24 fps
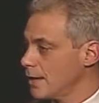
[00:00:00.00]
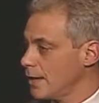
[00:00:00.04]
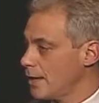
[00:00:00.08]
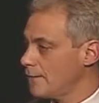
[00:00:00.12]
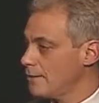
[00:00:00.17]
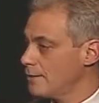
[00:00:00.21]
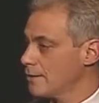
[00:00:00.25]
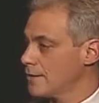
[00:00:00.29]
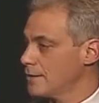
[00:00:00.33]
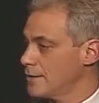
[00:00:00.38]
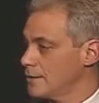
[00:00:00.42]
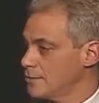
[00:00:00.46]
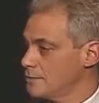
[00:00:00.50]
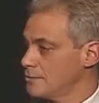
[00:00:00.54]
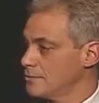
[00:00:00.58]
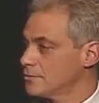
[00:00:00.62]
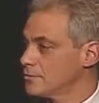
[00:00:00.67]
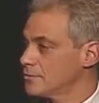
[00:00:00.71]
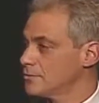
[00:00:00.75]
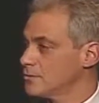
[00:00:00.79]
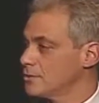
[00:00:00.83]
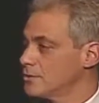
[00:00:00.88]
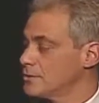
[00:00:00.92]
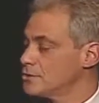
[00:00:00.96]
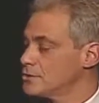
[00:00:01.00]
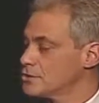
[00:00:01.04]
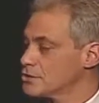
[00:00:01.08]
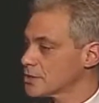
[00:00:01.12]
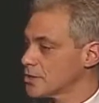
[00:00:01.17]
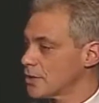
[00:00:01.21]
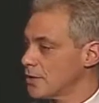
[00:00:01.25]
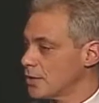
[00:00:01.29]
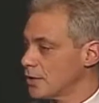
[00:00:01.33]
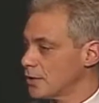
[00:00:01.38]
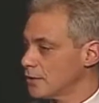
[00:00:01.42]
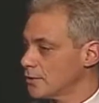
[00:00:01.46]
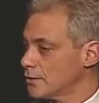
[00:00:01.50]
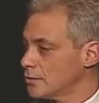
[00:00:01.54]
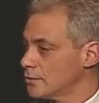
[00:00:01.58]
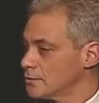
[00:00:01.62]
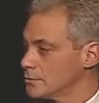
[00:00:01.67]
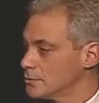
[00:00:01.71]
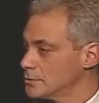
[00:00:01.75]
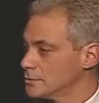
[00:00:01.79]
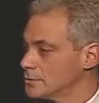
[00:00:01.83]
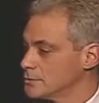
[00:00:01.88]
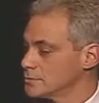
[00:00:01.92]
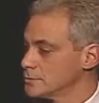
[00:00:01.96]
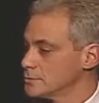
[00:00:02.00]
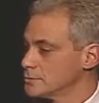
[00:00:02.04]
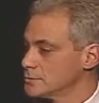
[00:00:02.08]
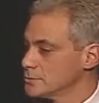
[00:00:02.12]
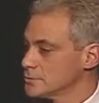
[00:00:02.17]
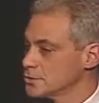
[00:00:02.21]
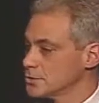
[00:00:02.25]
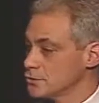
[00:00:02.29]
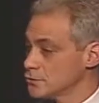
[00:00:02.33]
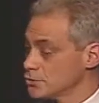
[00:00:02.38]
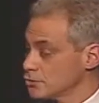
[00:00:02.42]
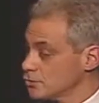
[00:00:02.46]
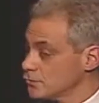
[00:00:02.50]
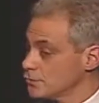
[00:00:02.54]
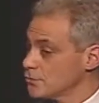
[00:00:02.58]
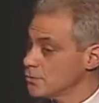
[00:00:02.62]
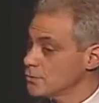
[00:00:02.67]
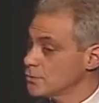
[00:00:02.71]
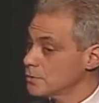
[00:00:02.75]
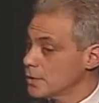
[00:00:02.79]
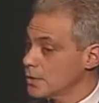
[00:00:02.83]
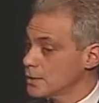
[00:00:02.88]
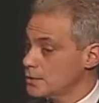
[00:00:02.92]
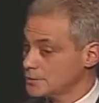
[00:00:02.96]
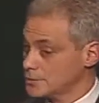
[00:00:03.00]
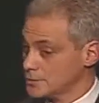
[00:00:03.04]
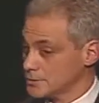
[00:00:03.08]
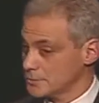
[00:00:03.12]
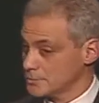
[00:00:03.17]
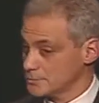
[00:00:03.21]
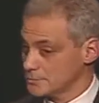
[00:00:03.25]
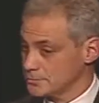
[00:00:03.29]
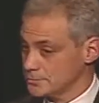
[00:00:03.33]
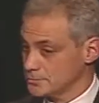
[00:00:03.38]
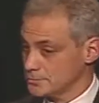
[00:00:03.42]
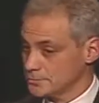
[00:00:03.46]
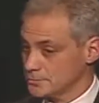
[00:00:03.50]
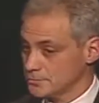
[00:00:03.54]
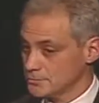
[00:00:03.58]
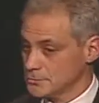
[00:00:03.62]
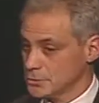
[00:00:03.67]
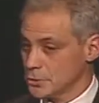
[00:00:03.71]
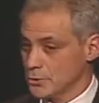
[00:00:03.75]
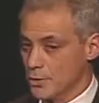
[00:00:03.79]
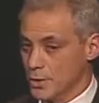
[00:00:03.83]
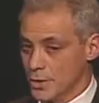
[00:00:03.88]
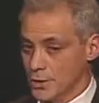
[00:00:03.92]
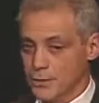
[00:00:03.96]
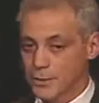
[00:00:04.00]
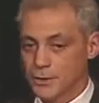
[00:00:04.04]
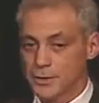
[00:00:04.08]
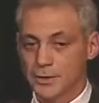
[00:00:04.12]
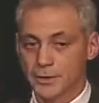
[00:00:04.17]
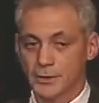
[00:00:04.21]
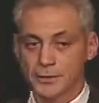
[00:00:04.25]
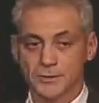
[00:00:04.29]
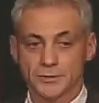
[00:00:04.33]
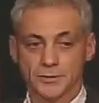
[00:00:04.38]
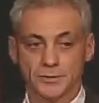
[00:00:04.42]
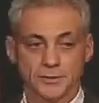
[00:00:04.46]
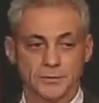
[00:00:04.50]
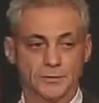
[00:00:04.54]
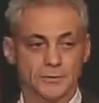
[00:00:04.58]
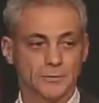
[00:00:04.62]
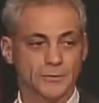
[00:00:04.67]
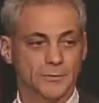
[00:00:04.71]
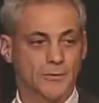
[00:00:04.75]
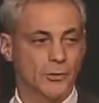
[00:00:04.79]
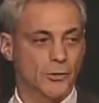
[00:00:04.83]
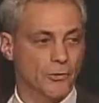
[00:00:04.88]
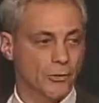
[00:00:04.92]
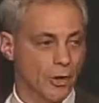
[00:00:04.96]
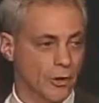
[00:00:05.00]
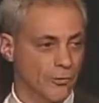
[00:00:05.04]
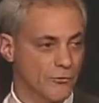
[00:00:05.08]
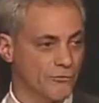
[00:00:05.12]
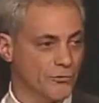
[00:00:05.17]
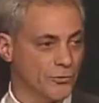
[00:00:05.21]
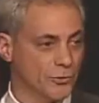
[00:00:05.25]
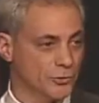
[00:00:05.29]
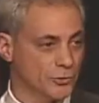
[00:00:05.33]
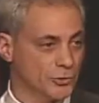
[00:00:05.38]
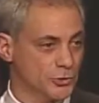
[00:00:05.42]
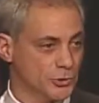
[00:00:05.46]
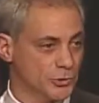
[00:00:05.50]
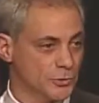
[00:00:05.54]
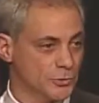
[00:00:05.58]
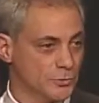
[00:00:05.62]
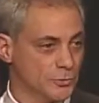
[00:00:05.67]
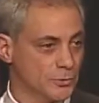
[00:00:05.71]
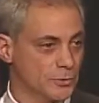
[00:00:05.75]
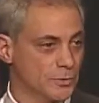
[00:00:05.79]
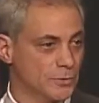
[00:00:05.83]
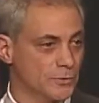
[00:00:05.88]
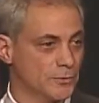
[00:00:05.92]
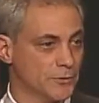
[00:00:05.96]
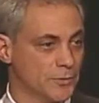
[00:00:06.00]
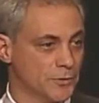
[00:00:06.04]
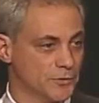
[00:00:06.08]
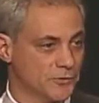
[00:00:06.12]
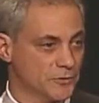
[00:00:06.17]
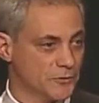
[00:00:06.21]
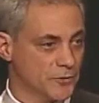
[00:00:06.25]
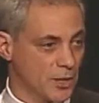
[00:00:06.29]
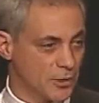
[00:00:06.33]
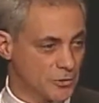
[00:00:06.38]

And the kids of the city of Chicago deserve no less. They're our kids, they're our future. This is